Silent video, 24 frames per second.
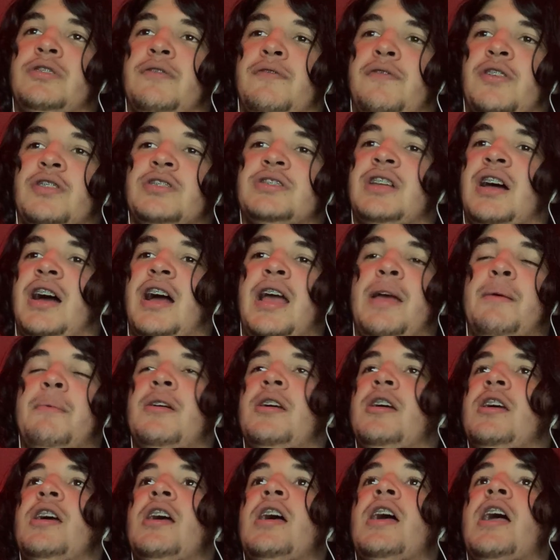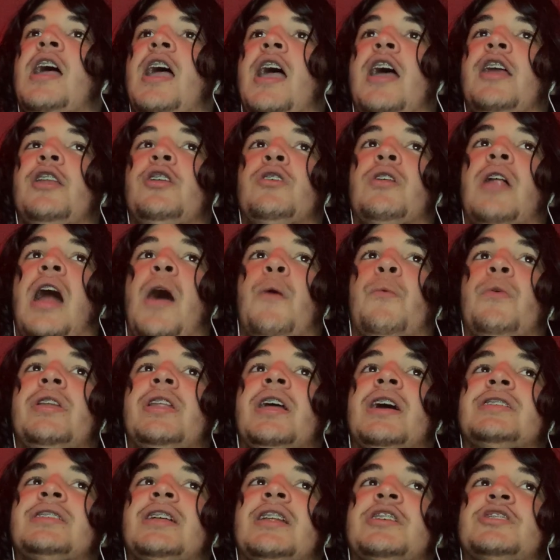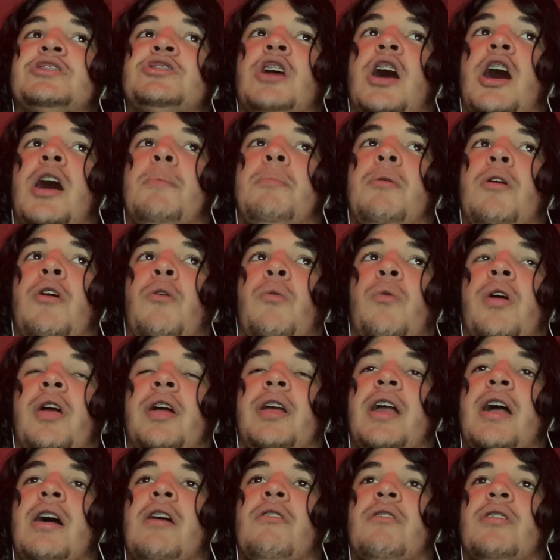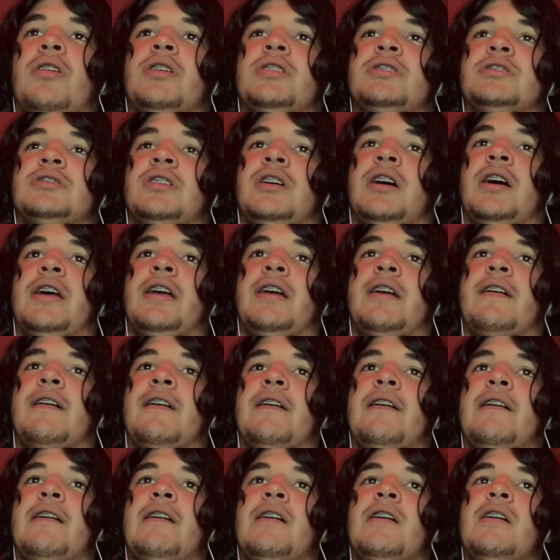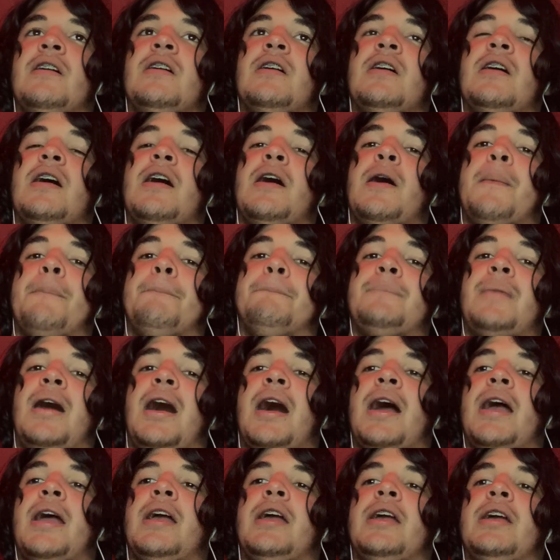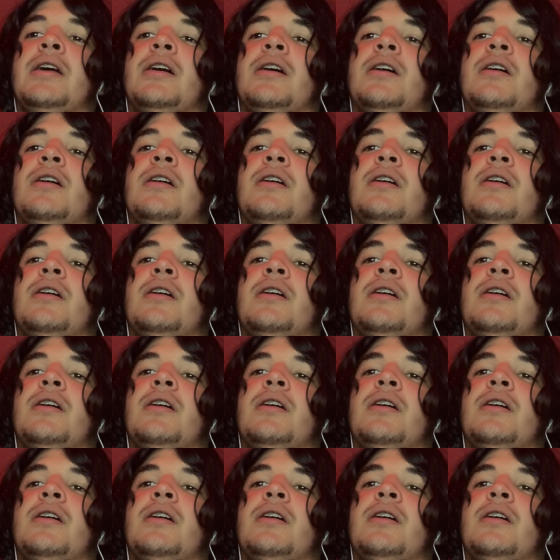The first time, and dude, we just had to stop our workout because like my